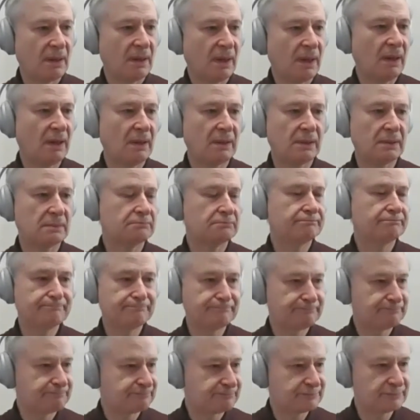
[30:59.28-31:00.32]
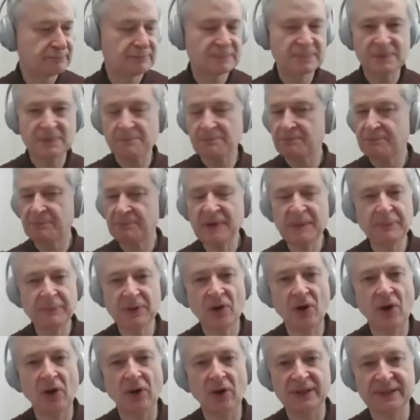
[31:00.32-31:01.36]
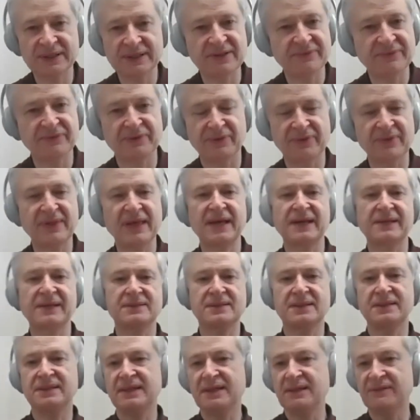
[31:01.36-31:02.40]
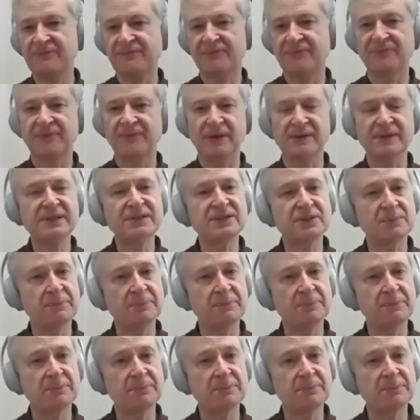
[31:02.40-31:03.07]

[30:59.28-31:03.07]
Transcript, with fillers: uh, uh, people call it different things, a need, a need to